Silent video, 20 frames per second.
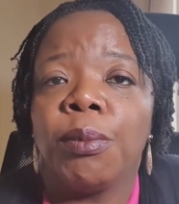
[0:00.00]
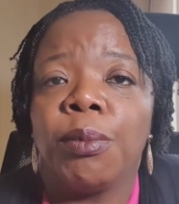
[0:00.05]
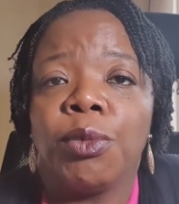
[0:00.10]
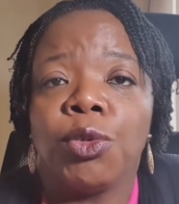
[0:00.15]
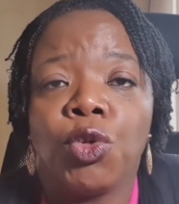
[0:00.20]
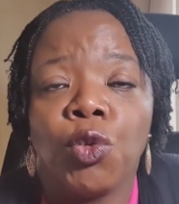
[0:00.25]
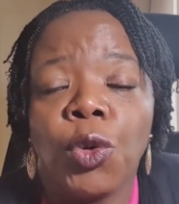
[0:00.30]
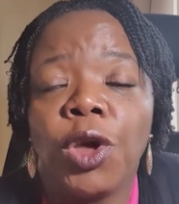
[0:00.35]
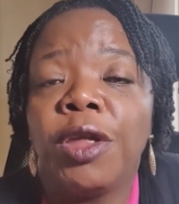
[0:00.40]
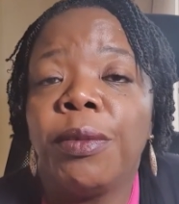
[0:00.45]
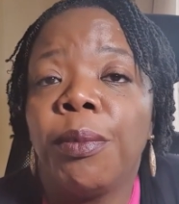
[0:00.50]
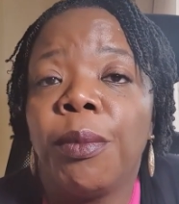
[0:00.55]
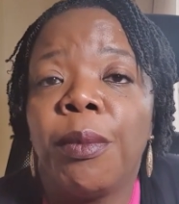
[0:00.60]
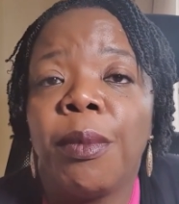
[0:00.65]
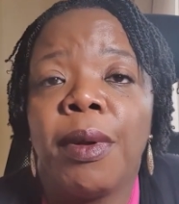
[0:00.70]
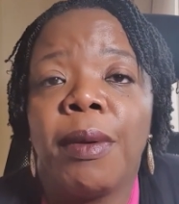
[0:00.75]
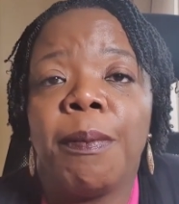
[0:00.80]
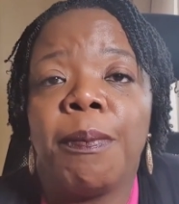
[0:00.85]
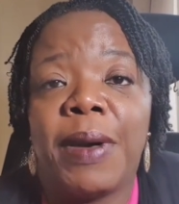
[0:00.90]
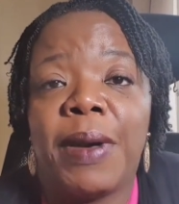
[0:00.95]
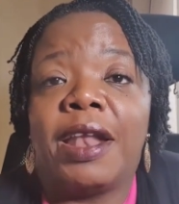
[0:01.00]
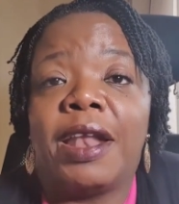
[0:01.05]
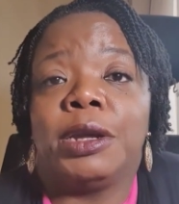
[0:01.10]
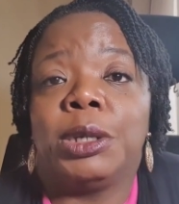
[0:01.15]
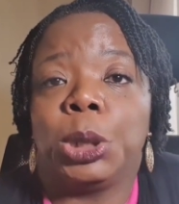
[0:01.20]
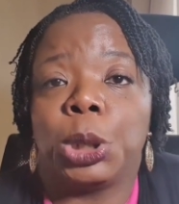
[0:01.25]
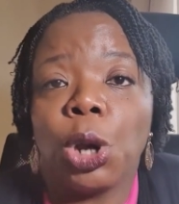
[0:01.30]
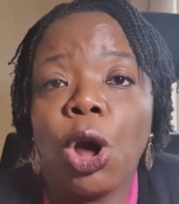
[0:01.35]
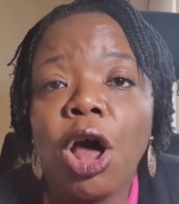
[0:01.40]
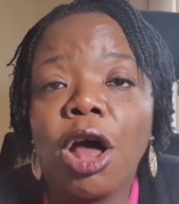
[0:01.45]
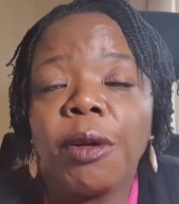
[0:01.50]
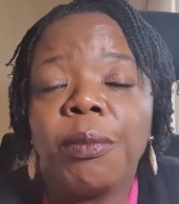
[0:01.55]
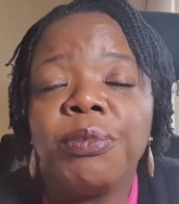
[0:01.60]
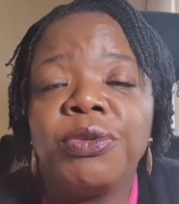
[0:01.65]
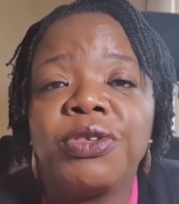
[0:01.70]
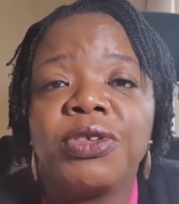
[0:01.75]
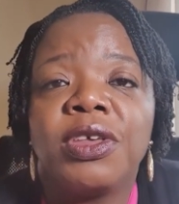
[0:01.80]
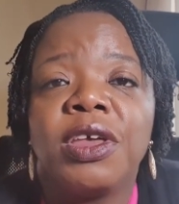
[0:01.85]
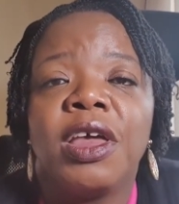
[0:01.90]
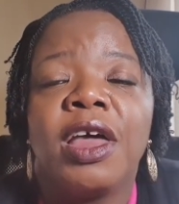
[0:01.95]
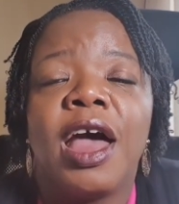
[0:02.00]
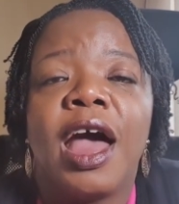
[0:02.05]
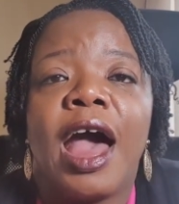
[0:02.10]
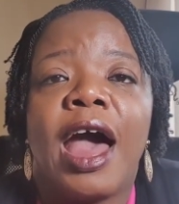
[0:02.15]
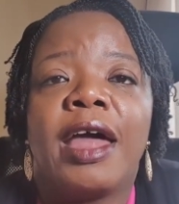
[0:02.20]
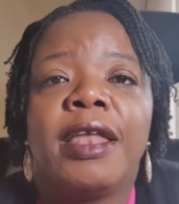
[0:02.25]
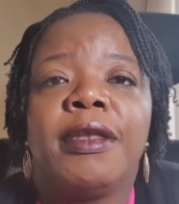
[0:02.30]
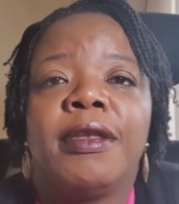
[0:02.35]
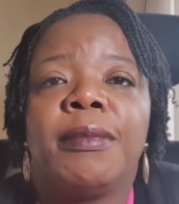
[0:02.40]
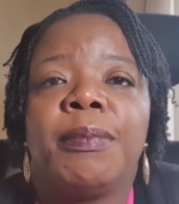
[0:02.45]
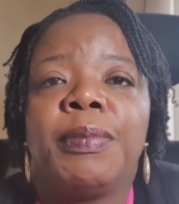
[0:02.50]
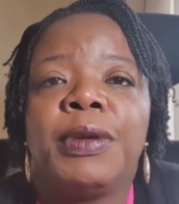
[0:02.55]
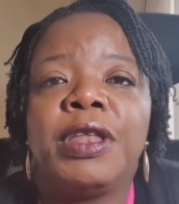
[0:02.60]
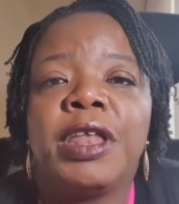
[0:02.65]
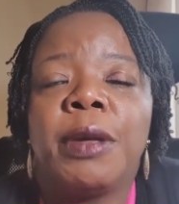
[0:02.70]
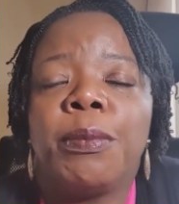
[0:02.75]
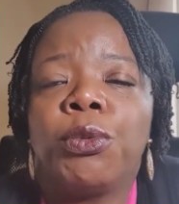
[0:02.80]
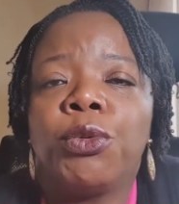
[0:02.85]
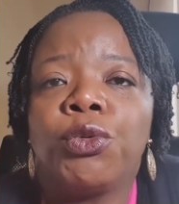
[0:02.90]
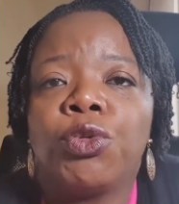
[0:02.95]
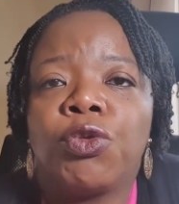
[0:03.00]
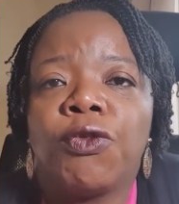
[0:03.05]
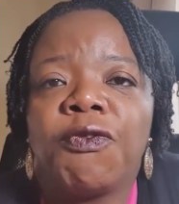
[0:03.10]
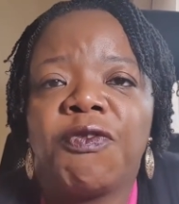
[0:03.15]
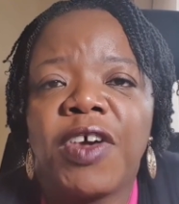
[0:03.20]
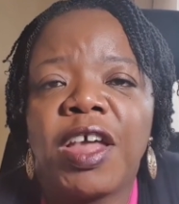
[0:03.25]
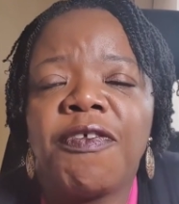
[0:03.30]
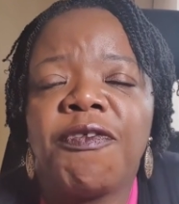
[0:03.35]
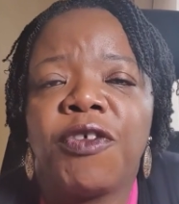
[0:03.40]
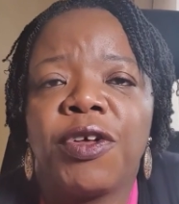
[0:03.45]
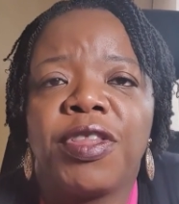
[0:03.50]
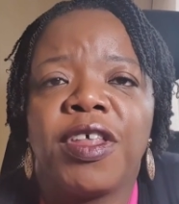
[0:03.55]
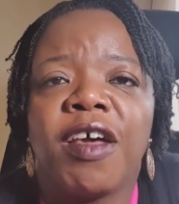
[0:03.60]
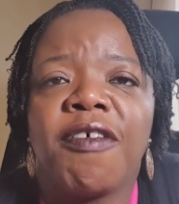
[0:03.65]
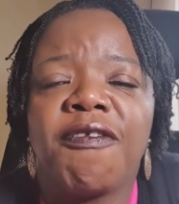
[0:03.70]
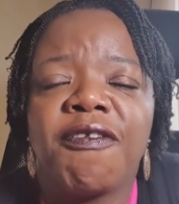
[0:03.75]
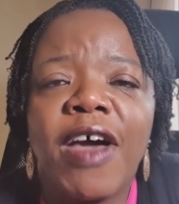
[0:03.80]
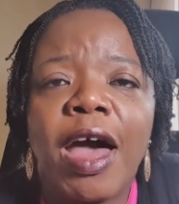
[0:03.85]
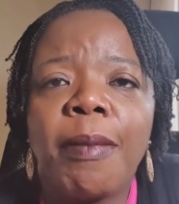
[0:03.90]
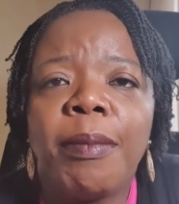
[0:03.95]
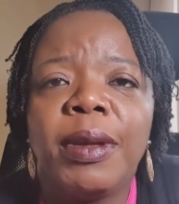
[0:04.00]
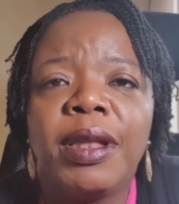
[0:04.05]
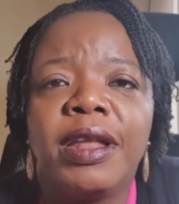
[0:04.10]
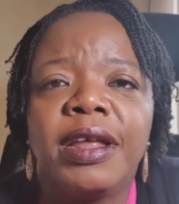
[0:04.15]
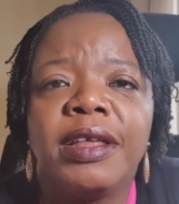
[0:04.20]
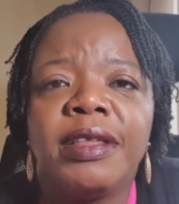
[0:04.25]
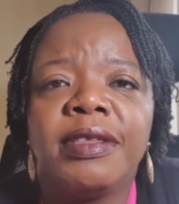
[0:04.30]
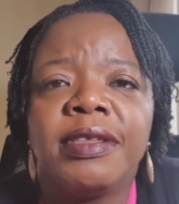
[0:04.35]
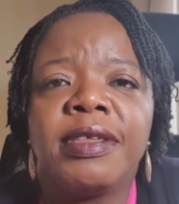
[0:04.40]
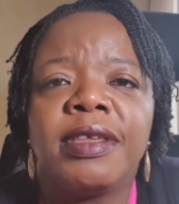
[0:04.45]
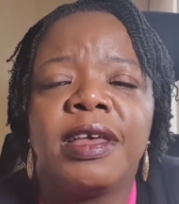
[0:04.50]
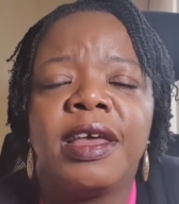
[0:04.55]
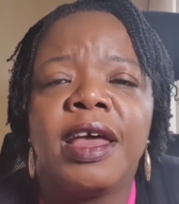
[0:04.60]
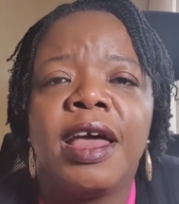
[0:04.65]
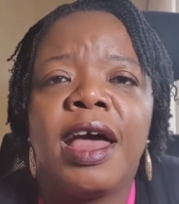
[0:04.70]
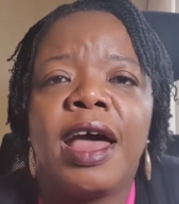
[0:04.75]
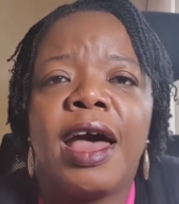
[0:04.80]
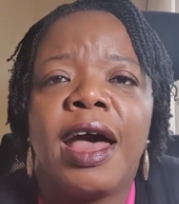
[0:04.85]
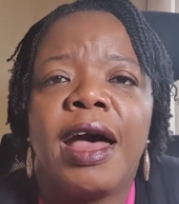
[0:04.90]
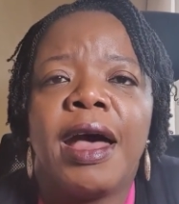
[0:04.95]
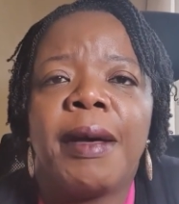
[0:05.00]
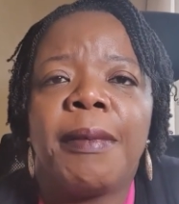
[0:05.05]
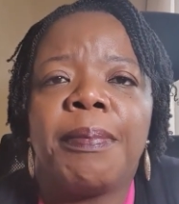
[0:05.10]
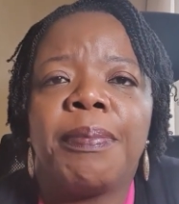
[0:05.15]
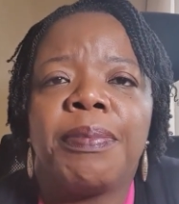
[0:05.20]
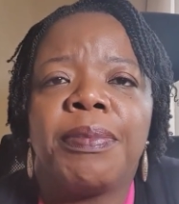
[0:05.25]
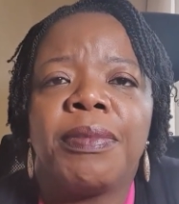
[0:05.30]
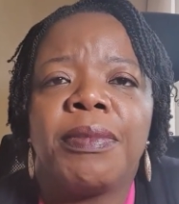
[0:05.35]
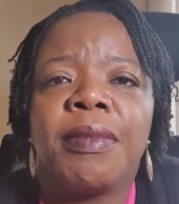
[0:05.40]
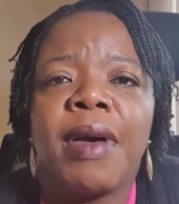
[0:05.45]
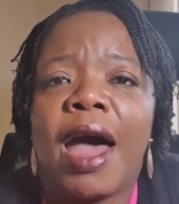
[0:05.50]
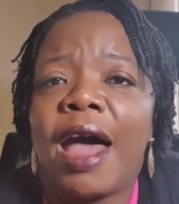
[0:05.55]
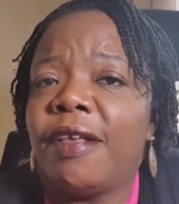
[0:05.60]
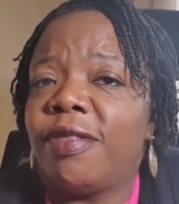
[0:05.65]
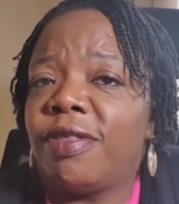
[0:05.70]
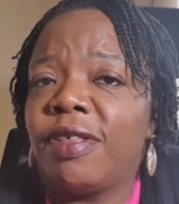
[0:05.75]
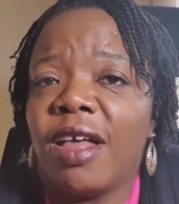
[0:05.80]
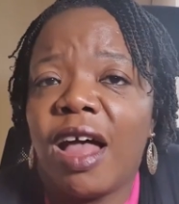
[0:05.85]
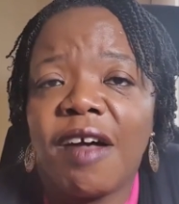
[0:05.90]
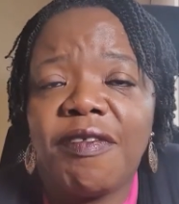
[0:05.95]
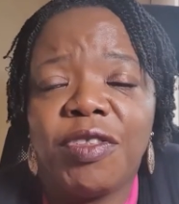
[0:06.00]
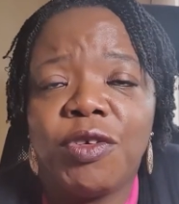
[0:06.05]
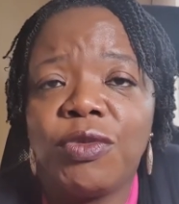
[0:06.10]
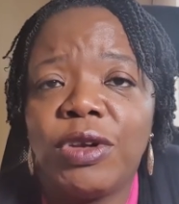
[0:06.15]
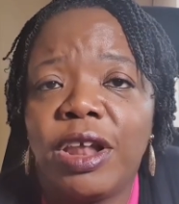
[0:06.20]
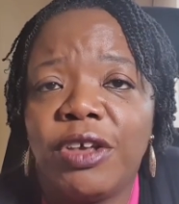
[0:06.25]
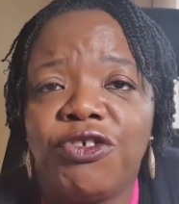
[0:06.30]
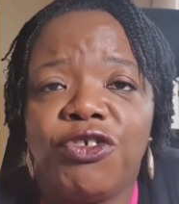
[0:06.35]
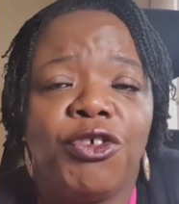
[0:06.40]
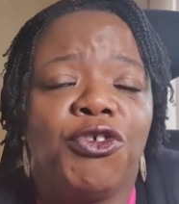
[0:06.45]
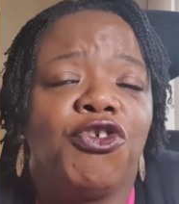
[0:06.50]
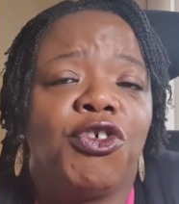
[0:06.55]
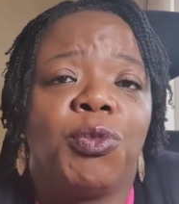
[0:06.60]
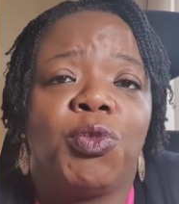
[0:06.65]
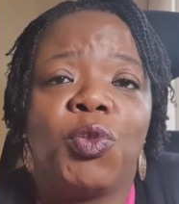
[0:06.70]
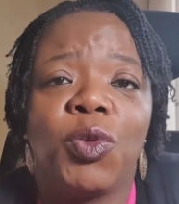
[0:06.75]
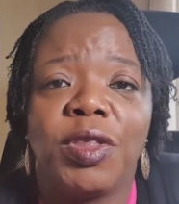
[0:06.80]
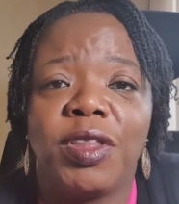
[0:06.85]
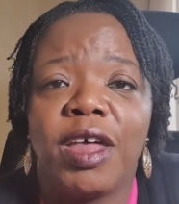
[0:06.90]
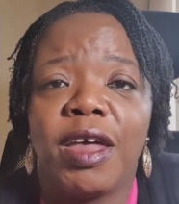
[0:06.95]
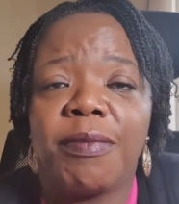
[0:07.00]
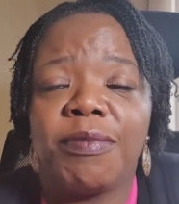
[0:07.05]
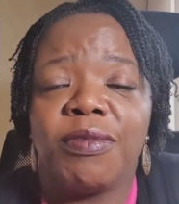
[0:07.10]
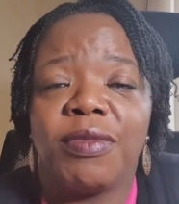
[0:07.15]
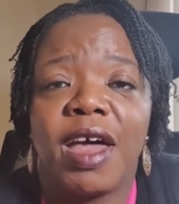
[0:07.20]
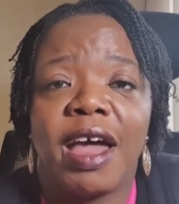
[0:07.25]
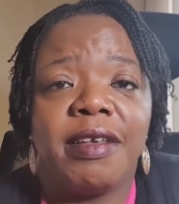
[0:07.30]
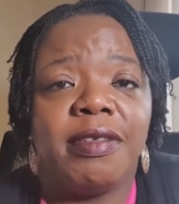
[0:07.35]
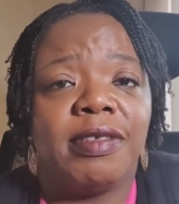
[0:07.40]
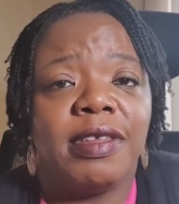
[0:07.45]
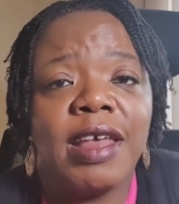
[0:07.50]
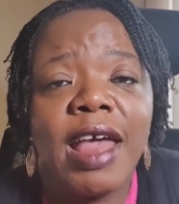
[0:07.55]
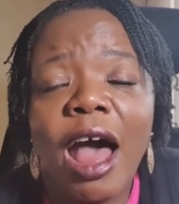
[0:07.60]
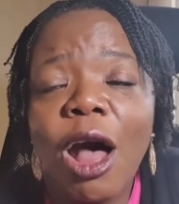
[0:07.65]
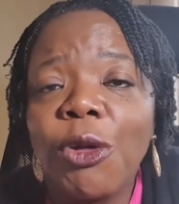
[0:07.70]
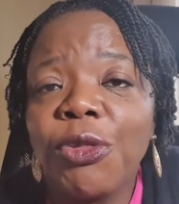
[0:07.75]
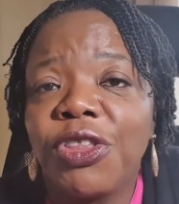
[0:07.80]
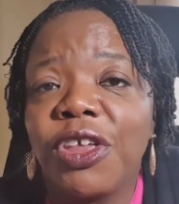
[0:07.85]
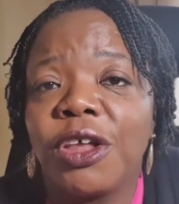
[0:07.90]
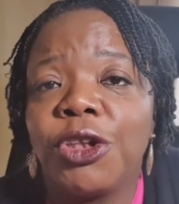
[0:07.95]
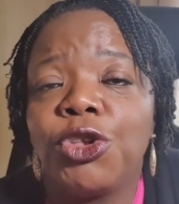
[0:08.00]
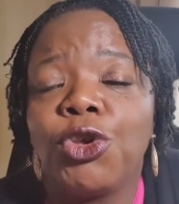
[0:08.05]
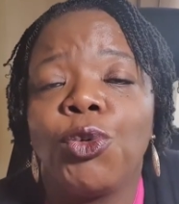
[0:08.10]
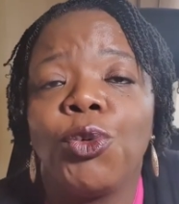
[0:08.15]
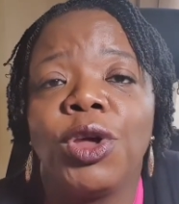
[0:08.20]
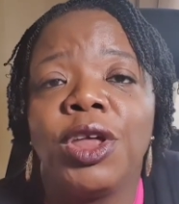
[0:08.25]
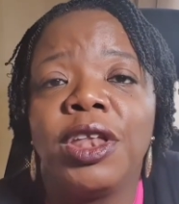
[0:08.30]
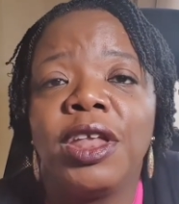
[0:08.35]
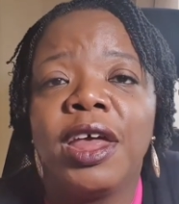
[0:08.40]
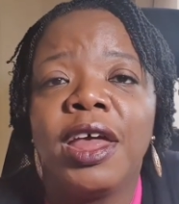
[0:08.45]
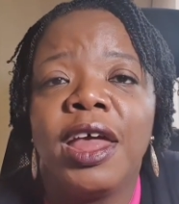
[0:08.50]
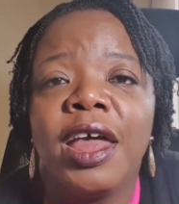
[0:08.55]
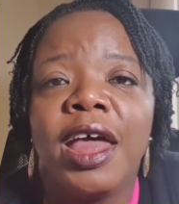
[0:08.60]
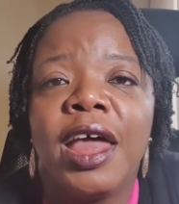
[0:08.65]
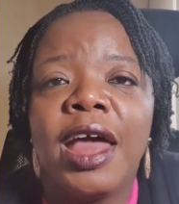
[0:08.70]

doing better jobs and being able to fend for their families, um, I still have the relationship with them. I see how they're doing.